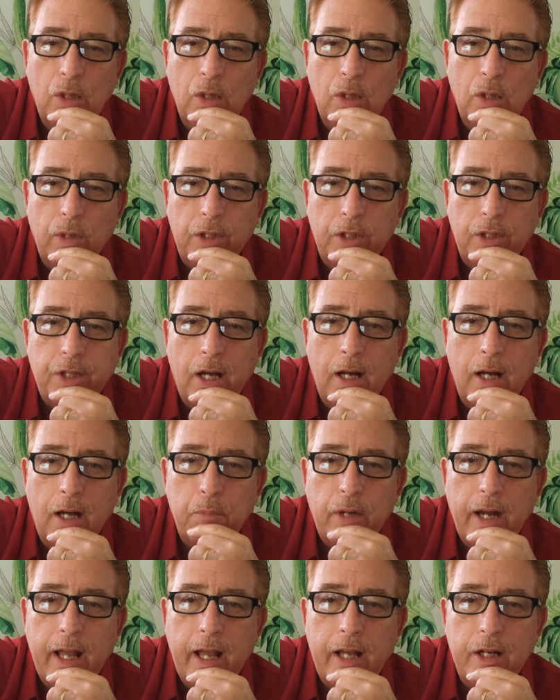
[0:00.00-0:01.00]
Well, Tom,
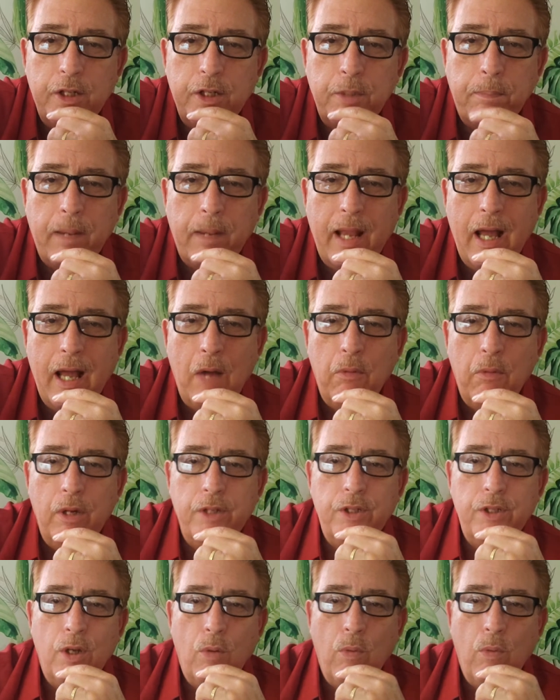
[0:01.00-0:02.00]
we're headed to Palawan.
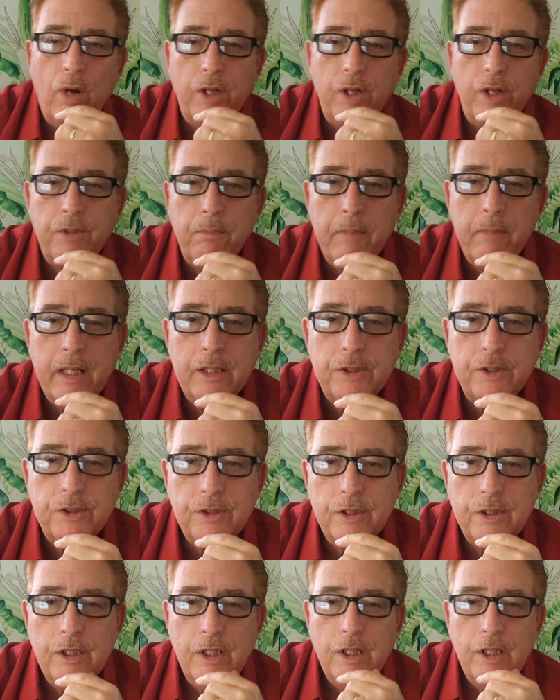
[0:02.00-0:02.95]
Don't want to miss.